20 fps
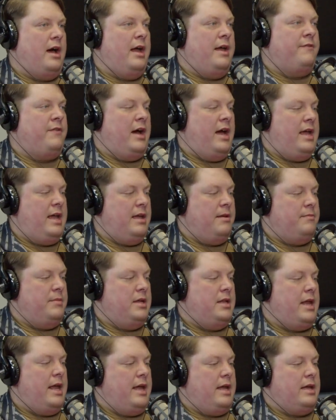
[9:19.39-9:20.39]
If I am
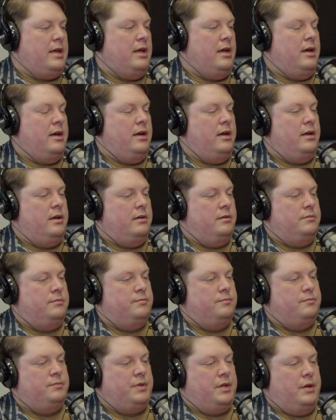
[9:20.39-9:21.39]
in a
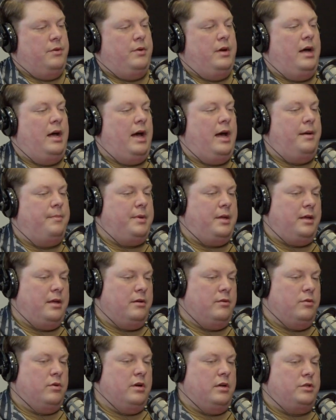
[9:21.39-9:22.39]
a Hobby
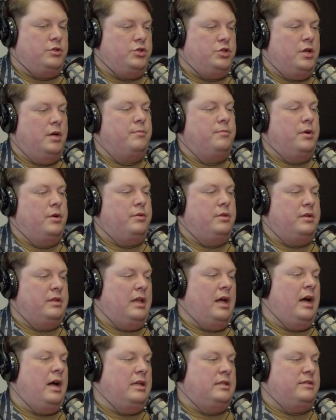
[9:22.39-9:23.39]
or a Jumbo, the
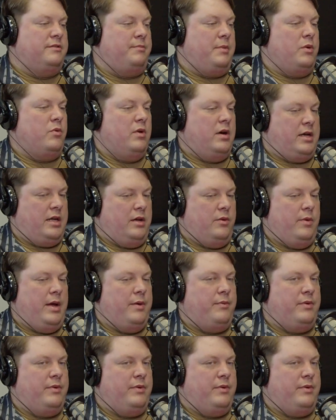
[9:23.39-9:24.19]
odds of me walking away with